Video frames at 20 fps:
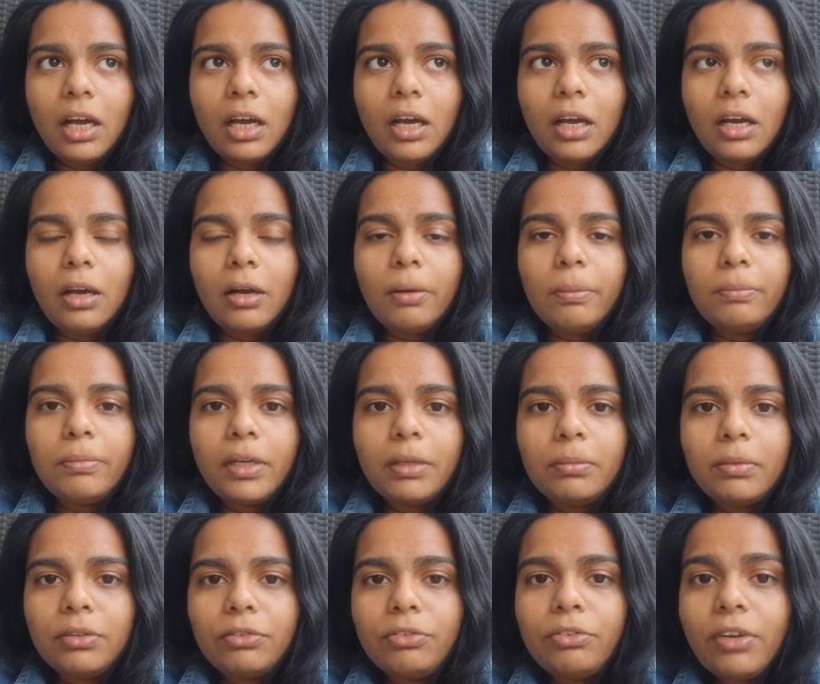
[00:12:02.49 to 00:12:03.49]
And
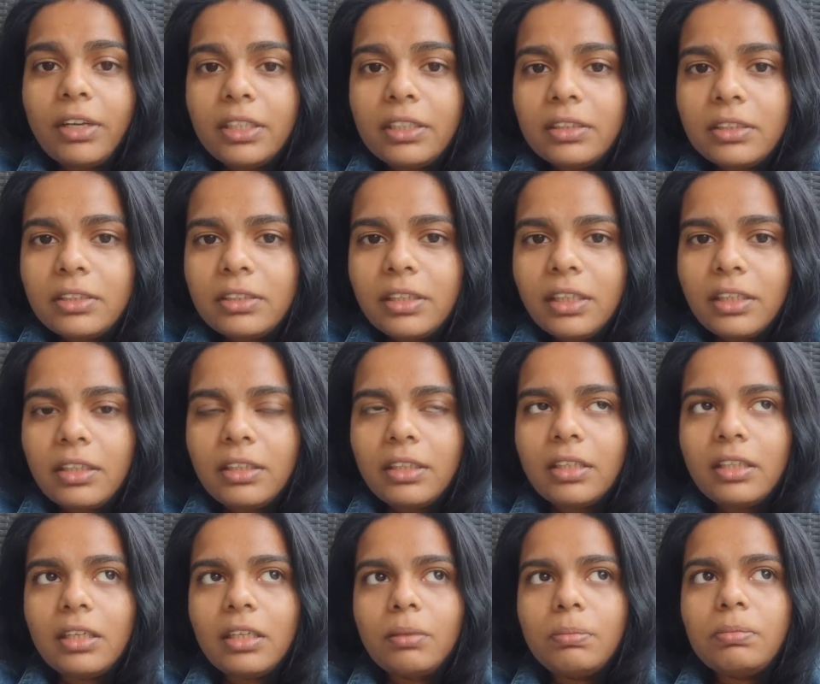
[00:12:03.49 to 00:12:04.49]
my friends that
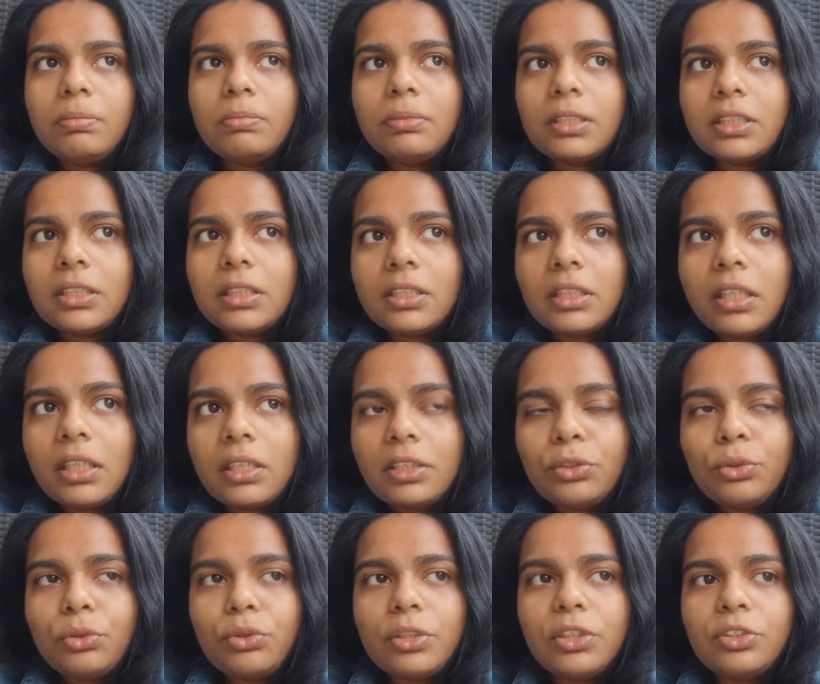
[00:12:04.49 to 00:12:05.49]
they kept like
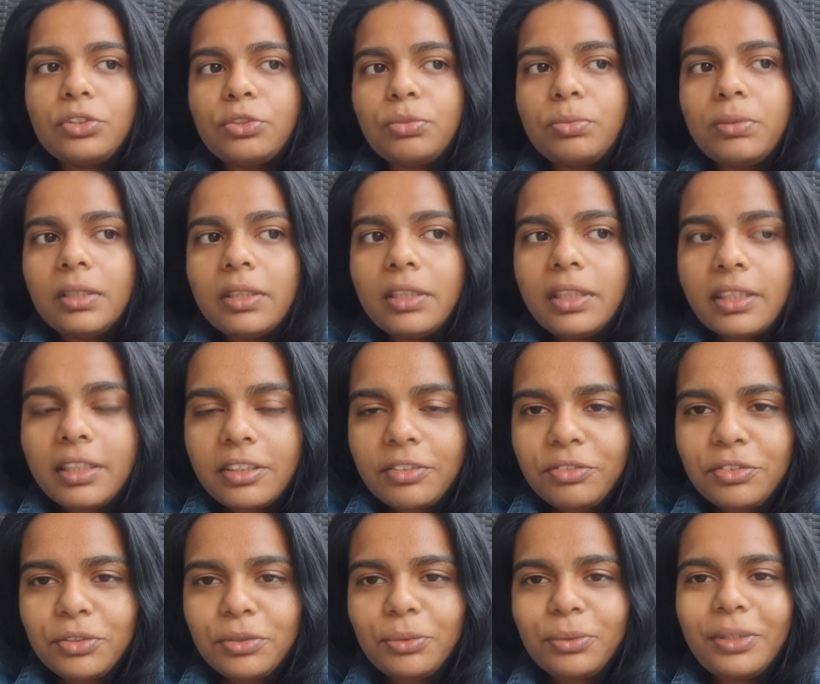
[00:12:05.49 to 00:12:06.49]
talking to me like it
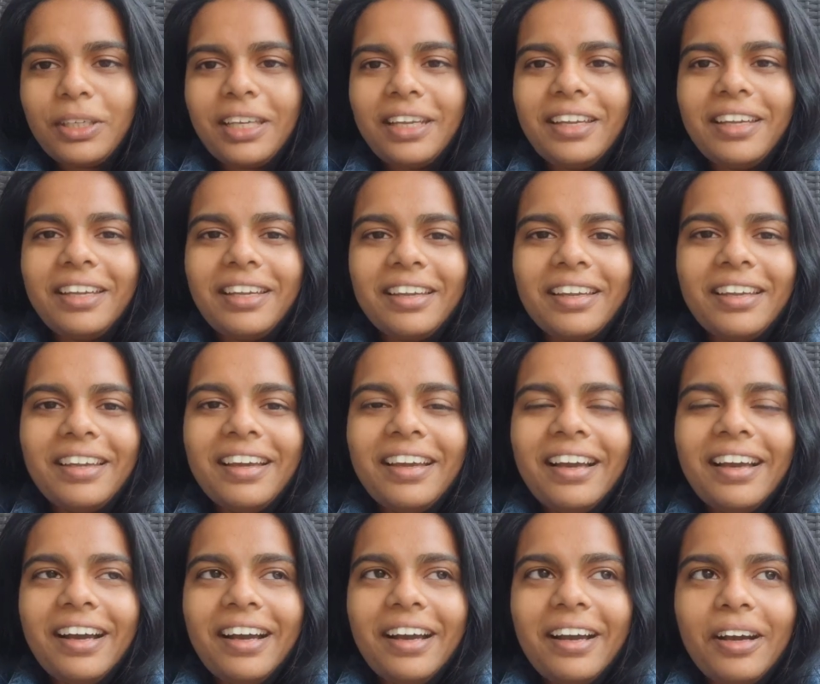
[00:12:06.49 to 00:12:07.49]
was okay,
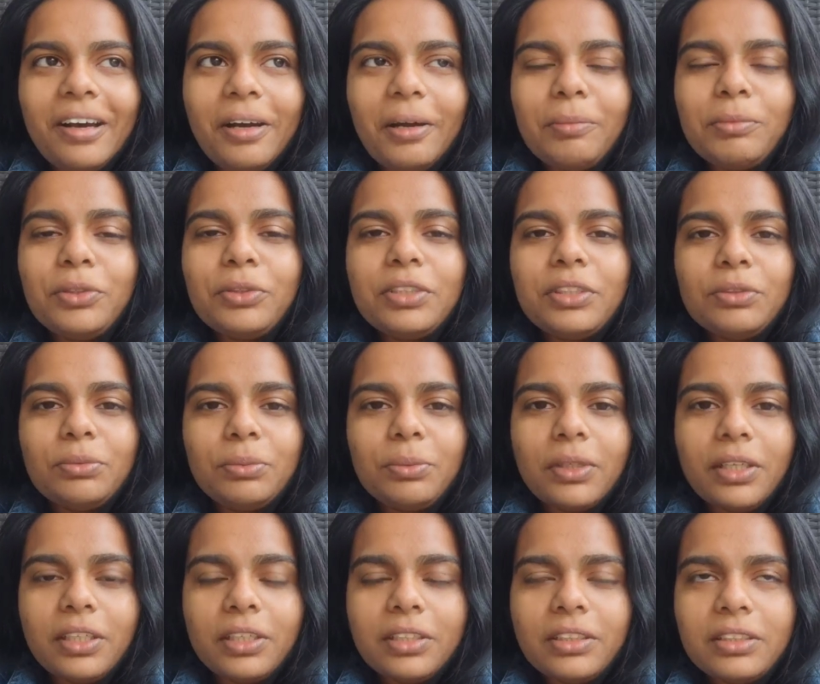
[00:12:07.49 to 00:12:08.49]
you did
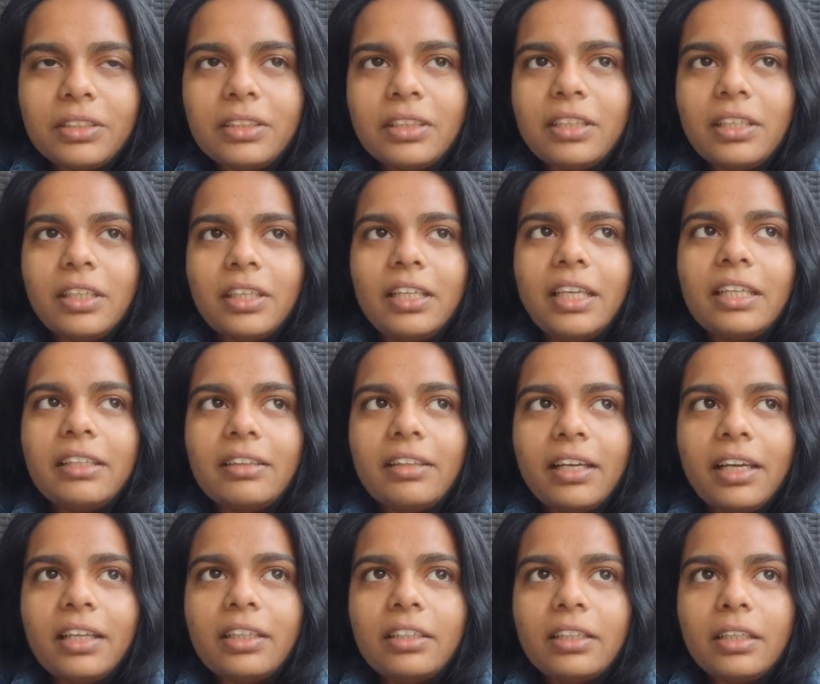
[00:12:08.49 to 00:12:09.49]
well like
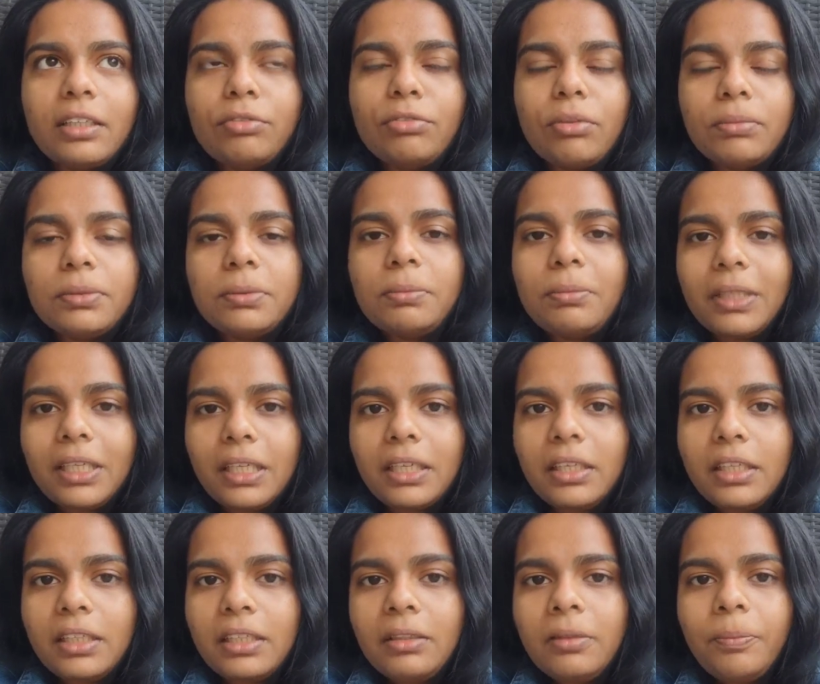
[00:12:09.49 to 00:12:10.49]
that. Like from the
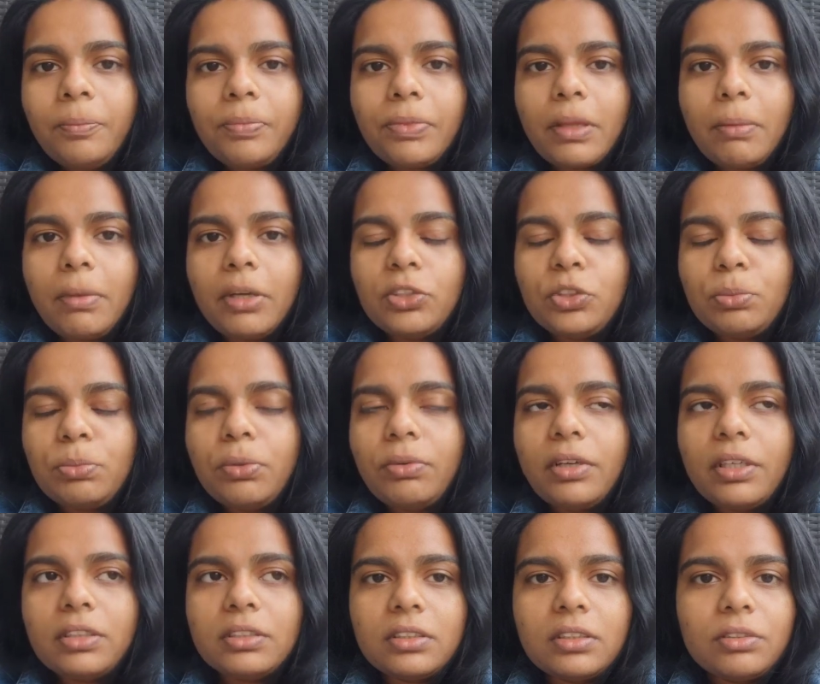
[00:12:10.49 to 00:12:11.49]
beginning, my
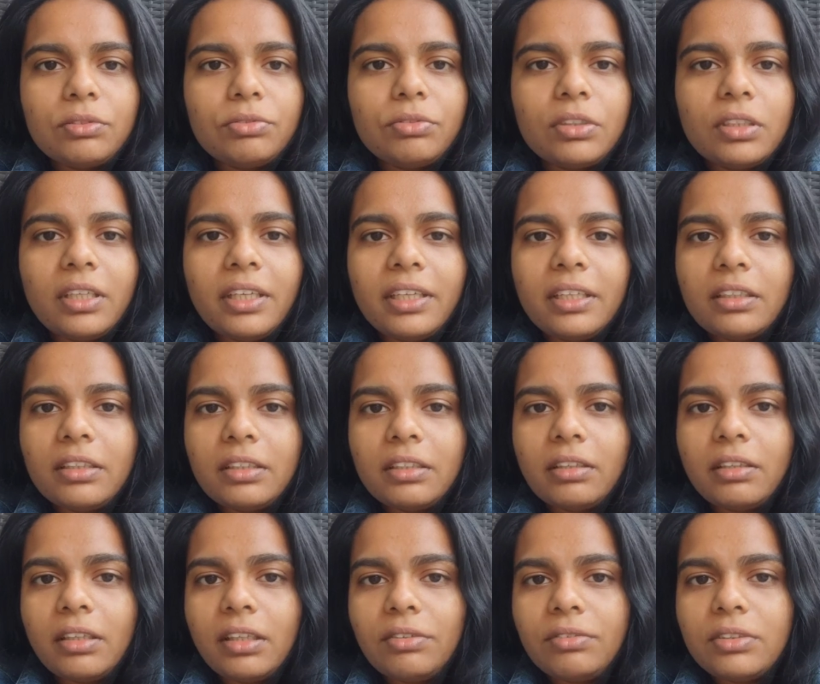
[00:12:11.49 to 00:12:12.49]
supervisors were like
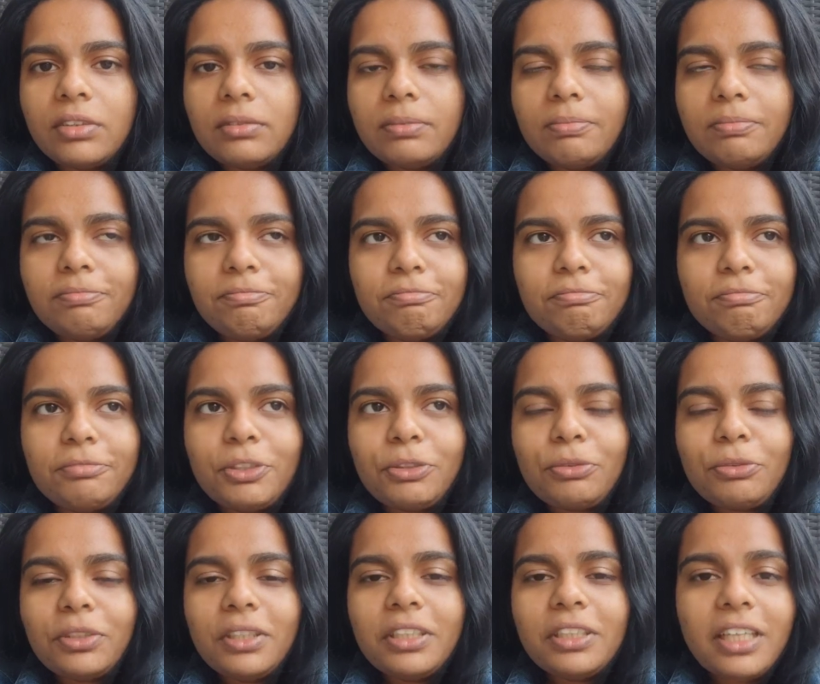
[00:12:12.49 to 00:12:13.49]
they were
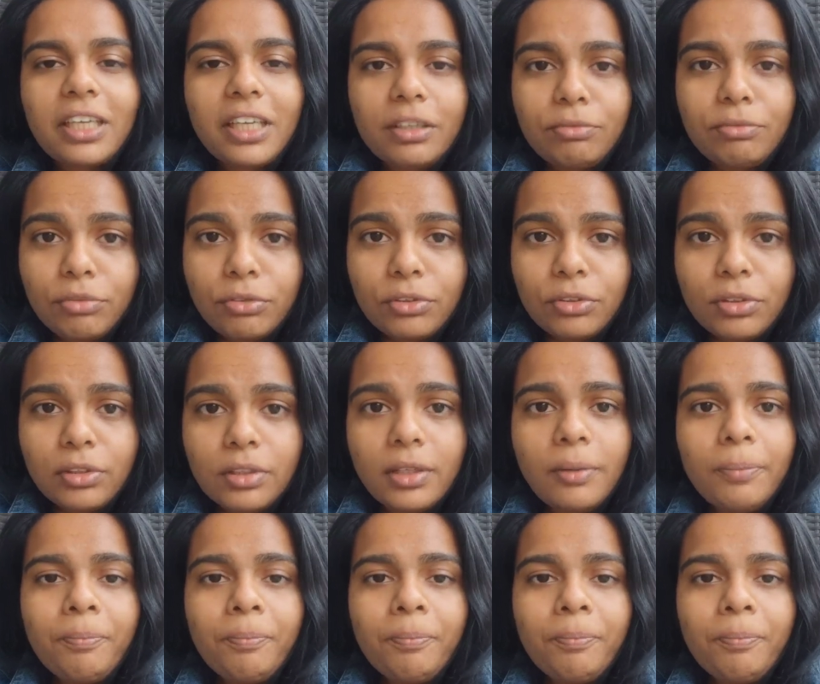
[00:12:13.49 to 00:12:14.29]
really helpful.